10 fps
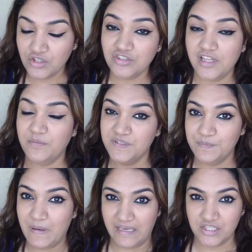So that was
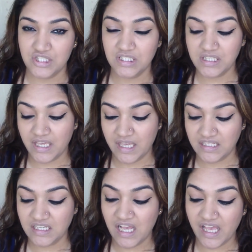the packaging
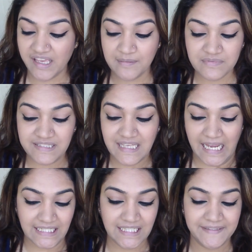and I am
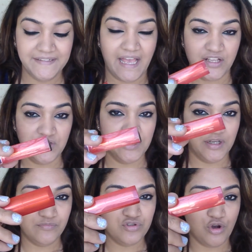sad that it actually
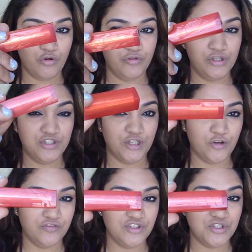comes off when you take
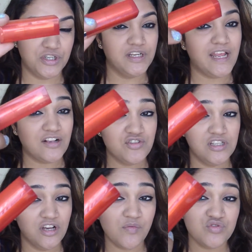off the sticker. It
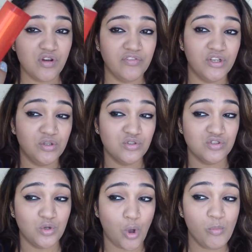actually comes off and it
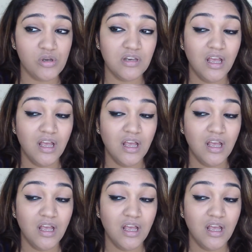looks normal,